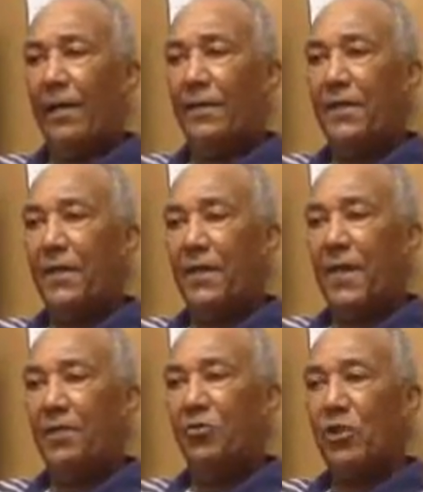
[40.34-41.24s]
Attended
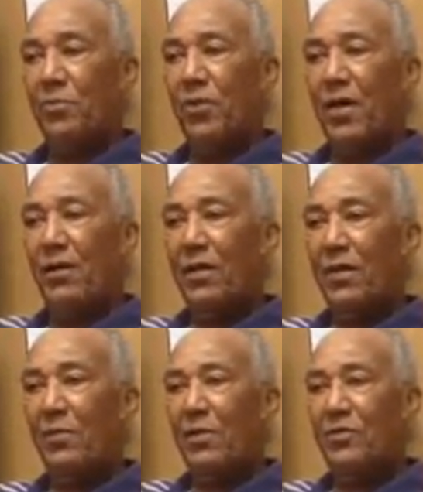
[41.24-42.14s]
Andrew J. Brown
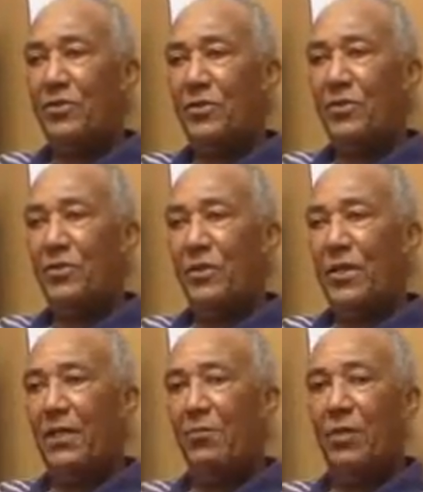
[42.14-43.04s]
Elementary School
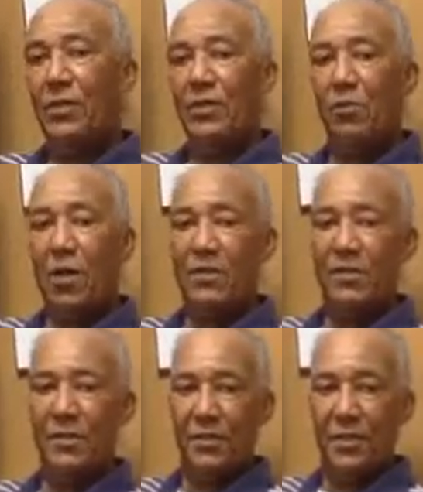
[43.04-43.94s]
and then Booker T.
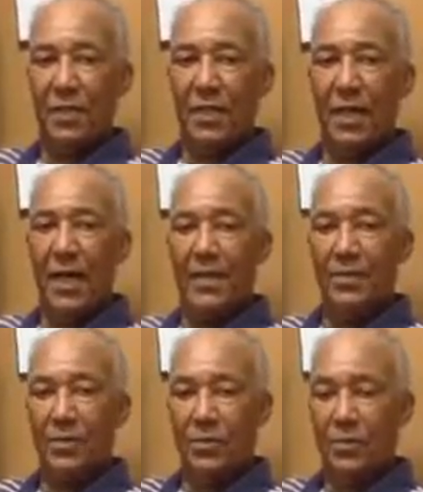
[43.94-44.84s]
Washington High
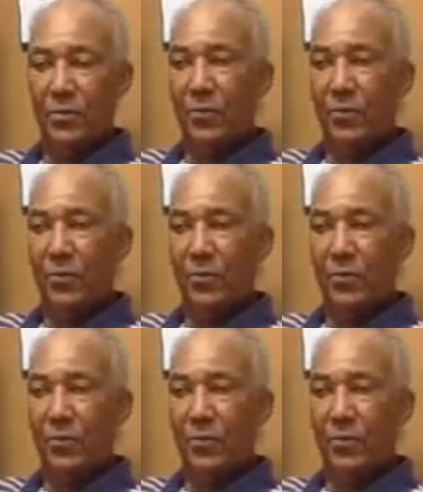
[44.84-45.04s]
School.